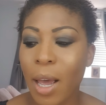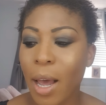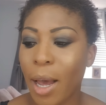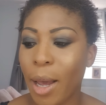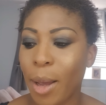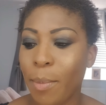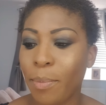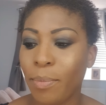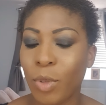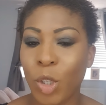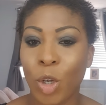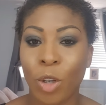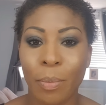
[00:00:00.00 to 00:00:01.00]

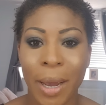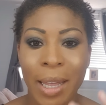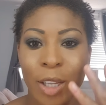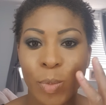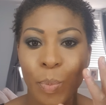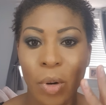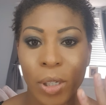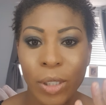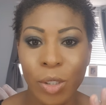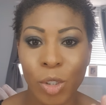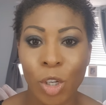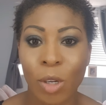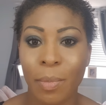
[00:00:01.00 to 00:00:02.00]
You could make this bronze,
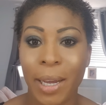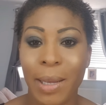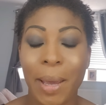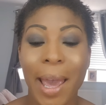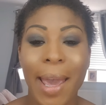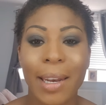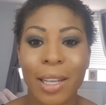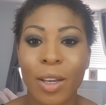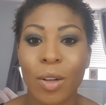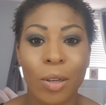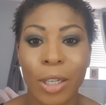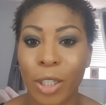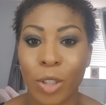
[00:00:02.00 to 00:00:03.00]
you can make any
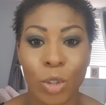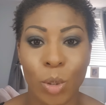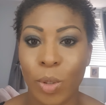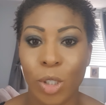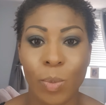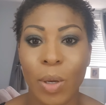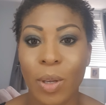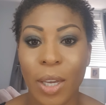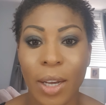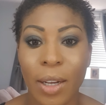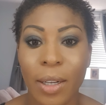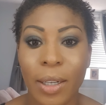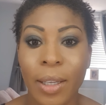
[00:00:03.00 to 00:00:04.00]
colour can do a smoky
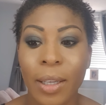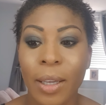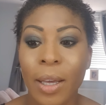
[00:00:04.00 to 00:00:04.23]
eye,